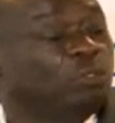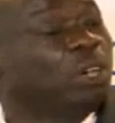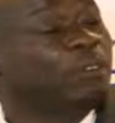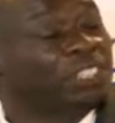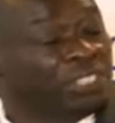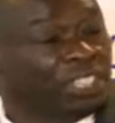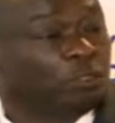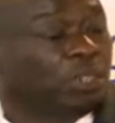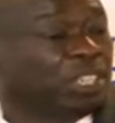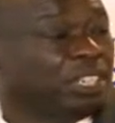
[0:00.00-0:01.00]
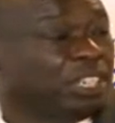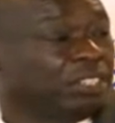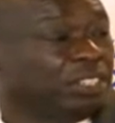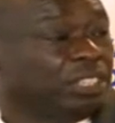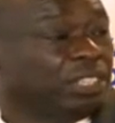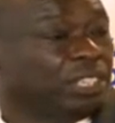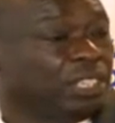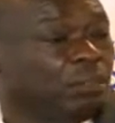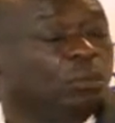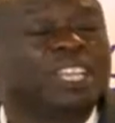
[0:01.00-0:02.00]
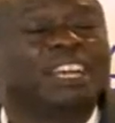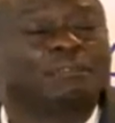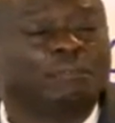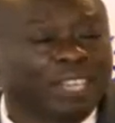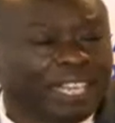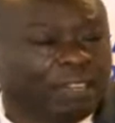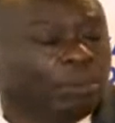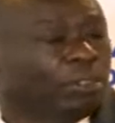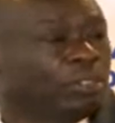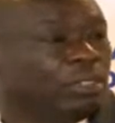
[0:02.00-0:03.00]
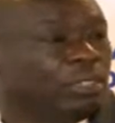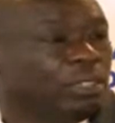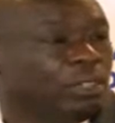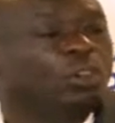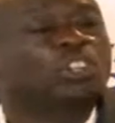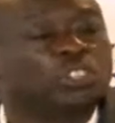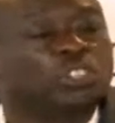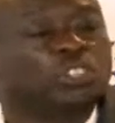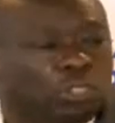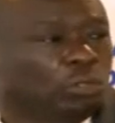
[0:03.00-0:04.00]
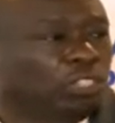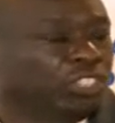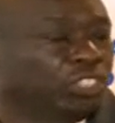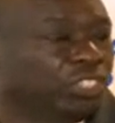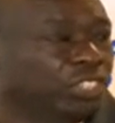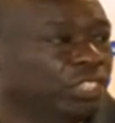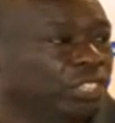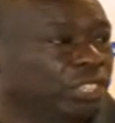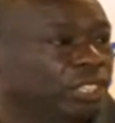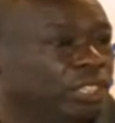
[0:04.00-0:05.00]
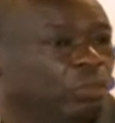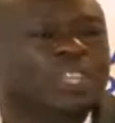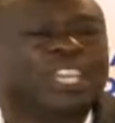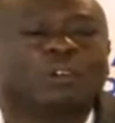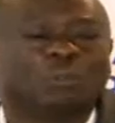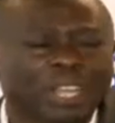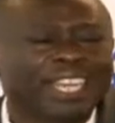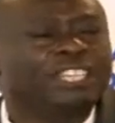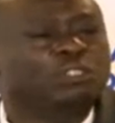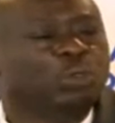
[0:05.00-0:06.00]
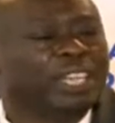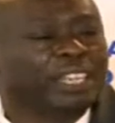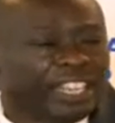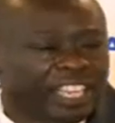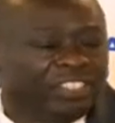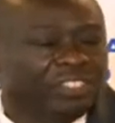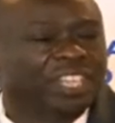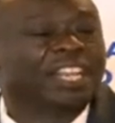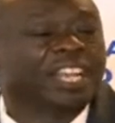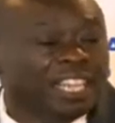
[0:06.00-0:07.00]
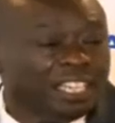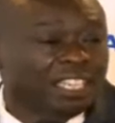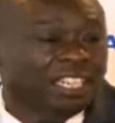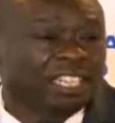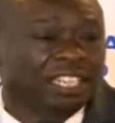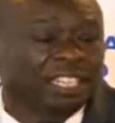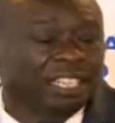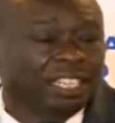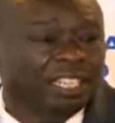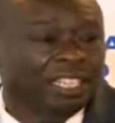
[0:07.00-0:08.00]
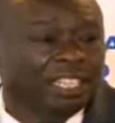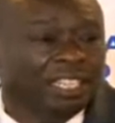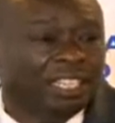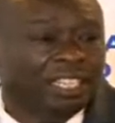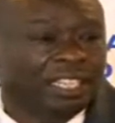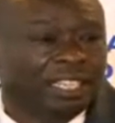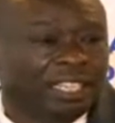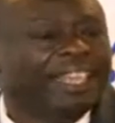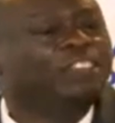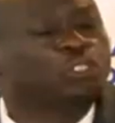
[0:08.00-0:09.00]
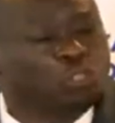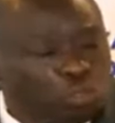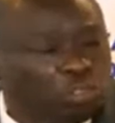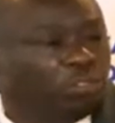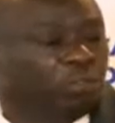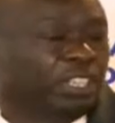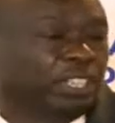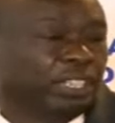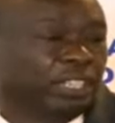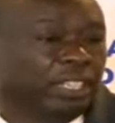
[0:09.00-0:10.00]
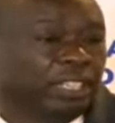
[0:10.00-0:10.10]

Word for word: You are our serious partners. We are available on short notice. We are willing to engage candidly and truthfully